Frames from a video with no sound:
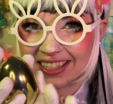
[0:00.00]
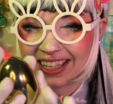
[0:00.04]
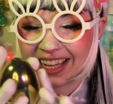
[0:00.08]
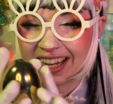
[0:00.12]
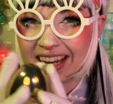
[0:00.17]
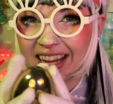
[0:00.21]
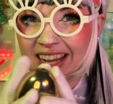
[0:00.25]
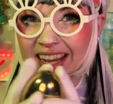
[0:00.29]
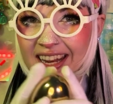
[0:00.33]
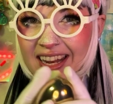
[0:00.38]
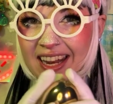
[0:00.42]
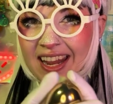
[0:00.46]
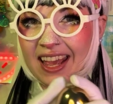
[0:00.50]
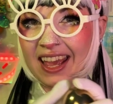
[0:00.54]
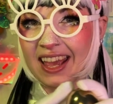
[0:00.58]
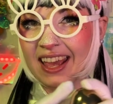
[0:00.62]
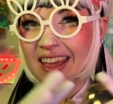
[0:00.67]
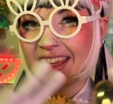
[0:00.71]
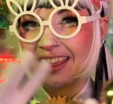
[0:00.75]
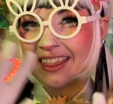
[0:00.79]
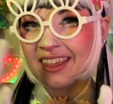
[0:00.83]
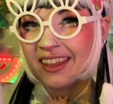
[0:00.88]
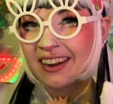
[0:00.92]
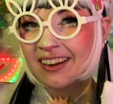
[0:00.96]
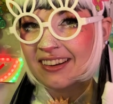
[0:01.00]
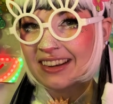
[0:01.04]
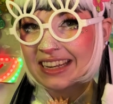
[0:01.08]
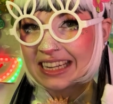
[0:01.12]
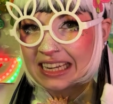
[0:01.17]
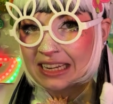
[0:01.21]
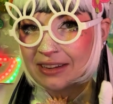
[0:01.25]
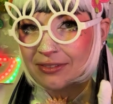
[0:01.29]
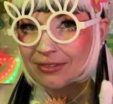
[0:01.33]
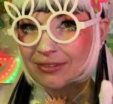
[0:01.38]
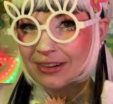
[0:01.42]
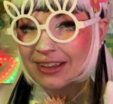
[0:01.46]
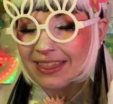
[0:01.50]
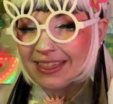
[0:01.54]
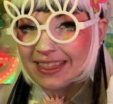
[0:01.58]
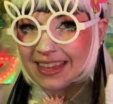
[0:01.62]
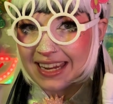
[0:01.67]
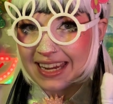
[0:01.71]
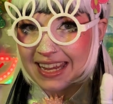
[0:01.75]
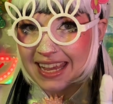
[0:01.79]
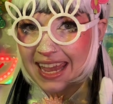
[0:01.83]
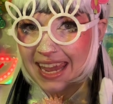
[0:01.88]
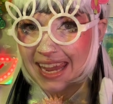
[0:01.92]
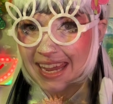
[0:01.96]
in it that are different than
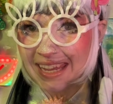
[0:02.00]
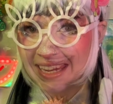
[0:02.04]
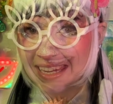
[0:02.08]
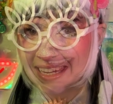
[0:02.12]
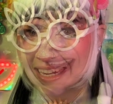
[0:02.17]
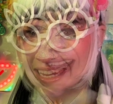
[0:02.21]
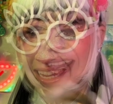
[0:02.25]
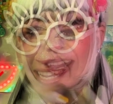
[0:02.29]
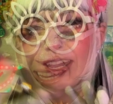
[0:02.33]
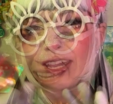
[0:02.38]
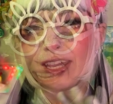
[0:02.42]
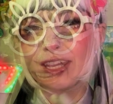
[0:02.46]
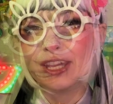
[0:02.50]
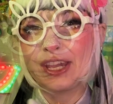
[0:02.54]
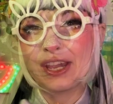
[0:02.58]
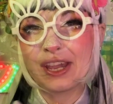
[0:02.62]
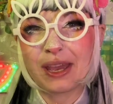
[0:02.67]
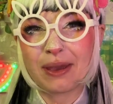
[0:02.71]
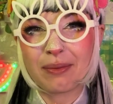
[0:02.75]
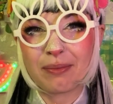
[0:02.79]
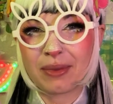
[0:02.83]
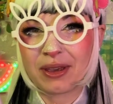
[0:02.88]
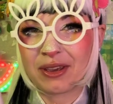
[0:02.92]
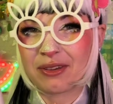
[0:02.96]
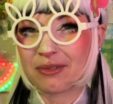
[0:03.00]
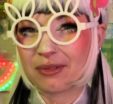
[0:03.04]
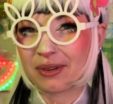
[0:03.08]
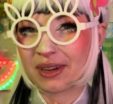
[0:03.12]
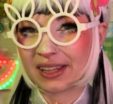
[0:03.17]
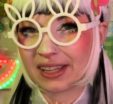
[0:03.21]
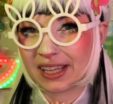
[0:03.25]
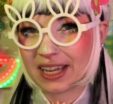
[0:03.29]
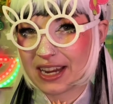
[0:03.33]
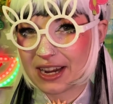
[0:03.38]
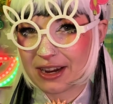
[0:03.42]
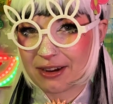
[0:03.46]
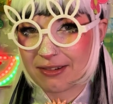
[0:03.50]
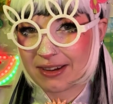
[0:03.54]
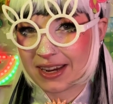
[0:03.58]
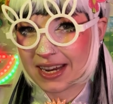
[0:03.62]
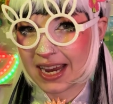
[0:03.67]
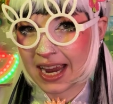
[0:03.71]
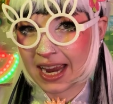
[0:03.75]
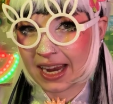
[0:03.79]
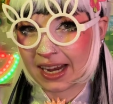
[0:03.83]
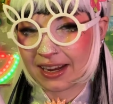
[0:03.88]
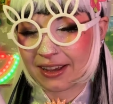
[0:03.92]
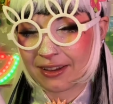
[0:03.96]
candy. You can be really
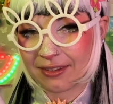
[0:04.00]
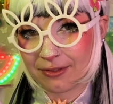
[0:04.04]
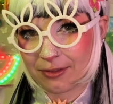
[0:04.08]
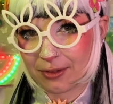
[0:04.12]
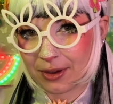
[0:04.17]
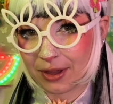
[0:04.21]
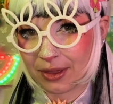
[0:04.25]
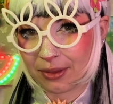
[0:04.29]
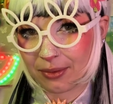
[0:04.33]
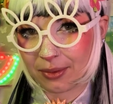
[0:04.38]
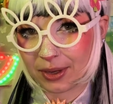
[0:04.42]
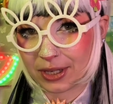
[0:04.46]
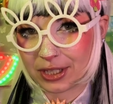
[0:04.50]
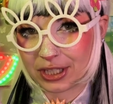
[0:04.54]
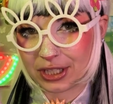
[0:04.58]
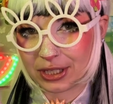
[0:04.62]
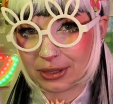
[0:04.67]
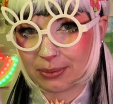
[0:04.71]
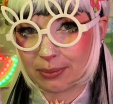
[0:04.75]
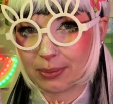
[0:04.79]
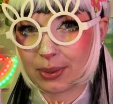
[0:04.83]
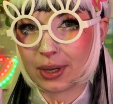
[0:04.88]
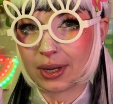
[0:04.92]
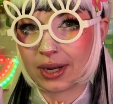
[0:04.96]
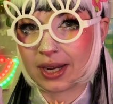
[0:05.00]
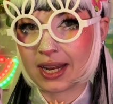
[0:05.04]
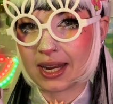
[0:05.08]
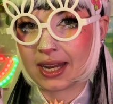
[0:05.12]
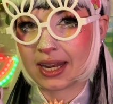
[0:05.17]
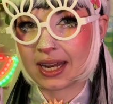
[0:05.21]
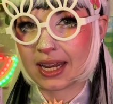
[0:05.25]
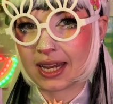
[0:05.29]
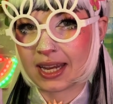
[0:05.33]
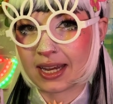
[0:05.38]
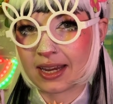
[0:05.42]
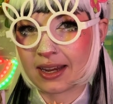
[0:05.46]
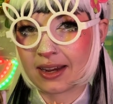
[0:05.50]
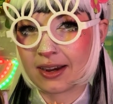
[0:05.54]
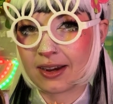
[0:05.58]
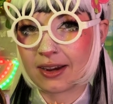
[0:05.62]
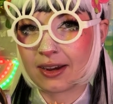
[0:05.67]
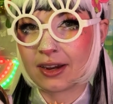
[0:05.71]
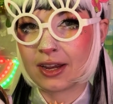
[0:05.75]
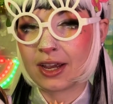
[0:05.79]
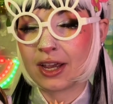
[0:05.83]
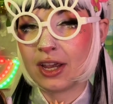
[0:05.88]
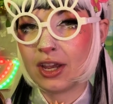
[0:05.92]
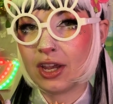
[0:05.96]
creative with what you put in here.
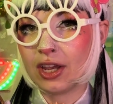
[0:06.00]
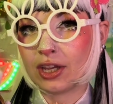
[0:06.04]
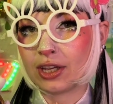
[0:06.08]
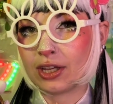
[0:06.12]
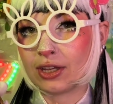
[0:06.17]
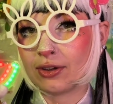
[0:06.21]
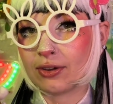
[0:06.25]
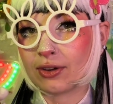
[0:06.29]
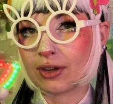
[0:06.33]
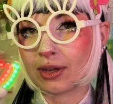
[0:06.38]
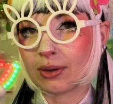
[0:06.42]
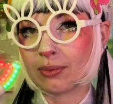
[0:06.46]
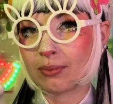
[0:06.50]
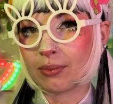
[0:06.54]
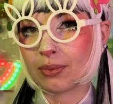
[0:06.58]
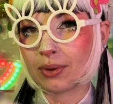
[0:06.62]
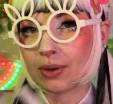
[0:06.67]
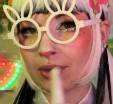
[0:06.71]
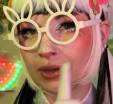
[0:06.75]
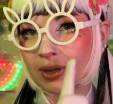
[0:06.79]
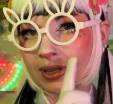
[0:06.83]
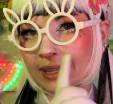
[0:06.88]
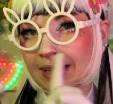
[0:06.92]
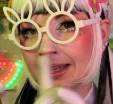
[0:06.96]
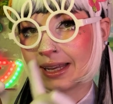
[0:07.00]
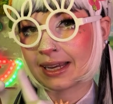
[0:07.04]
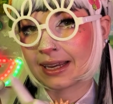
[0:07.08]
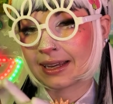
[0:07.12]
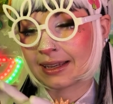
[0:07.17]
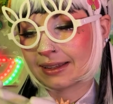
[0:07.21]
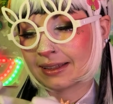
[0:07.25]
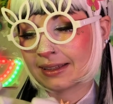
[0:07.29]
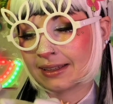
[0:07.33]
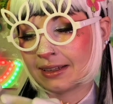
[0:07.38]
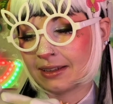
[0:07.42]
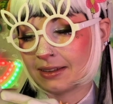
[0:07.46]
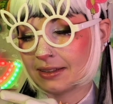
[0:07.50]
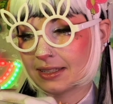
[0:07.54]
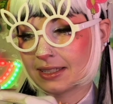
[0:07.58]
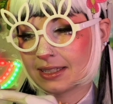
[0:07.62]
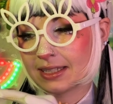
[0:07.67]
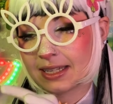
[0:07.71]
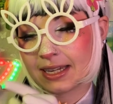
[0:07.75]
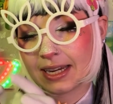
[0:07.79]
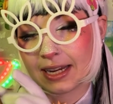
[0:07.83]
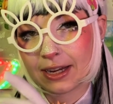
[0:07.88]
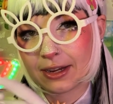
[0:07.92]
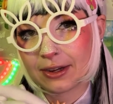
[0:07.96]
You can put like a little
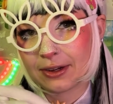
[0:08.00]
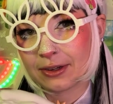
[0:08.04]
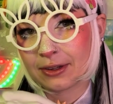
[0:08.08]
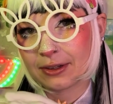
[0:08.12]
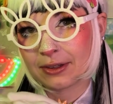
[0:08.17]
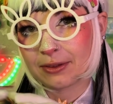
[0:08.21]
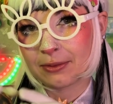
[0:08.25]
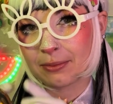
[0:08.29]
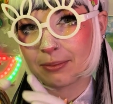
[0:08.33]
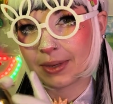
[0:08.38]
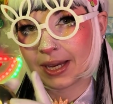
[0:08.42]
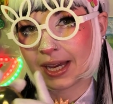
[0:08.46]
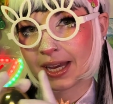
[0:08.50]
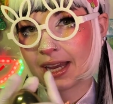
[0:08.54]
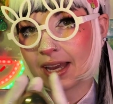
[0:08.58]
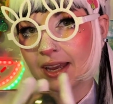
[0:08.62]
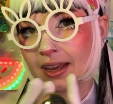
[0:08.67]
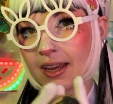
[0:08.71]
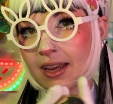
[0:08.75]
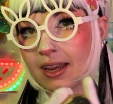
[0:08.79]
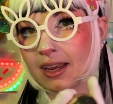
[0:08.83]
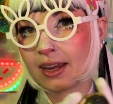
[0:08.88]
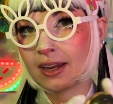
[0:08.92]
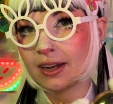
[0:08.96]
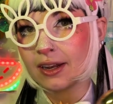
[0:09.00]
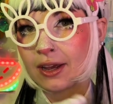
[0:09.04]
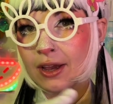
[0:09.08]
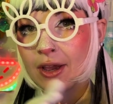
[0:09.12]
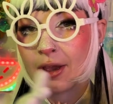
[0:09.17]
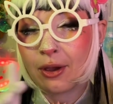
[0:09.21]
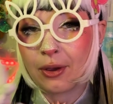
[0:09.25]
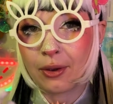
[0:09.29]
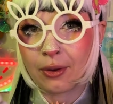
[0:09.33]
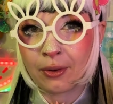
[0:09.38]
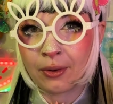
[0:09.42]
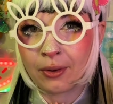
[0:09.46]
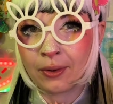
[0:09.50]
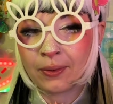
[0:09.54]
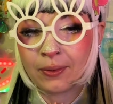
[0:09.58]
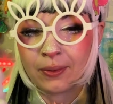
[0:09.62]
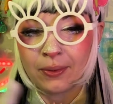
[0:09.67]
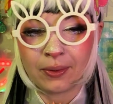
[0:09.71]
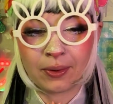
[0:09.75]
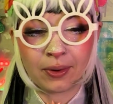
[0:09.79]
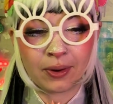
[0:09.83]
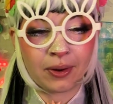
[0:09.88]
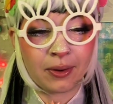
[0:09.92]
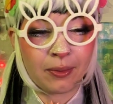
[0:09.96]
Snickers bite,
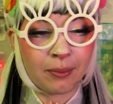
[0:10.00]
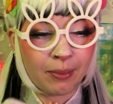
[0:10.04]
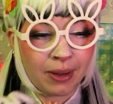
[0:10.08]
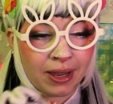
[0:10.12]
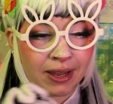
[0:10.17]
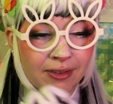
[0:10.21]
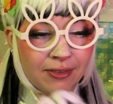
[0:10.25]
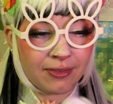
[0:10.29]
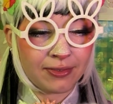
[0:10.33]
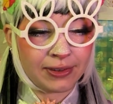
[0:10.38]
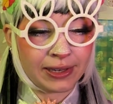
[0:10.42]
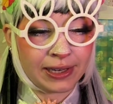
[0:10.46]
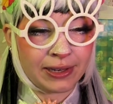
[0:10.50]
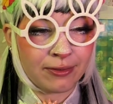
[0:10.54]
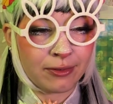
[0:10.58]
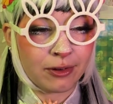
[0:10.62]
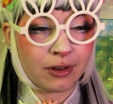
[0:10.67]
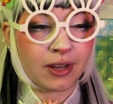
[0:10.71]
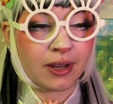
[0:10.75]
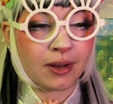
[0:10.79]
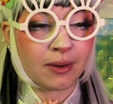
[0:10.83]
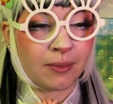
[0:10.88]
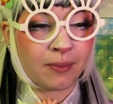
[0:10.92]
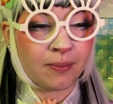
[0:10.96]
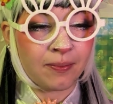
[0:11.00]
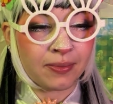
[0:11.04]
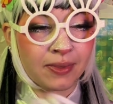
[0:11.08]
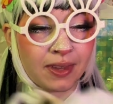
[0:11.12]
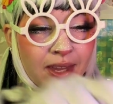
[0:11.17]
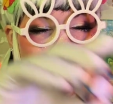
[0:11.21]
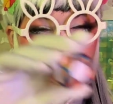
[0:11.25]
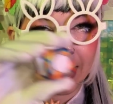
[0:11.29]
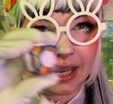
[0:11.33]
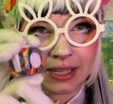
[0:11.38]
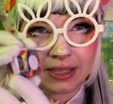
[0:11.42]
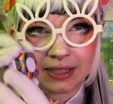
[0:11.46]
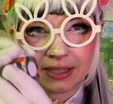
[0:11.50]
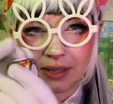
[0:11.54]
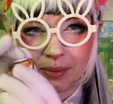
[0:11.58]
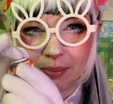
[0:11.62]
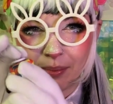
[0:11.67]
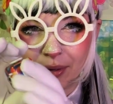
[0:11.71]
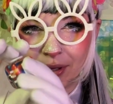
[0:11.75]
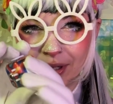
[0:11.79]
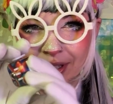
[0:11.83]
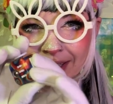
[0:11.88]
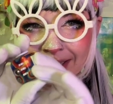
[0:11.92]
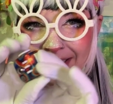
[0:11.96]
or my favorite is to put
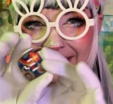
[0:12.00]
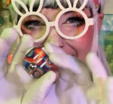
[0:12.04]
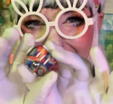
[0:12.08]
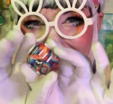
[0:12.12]
a little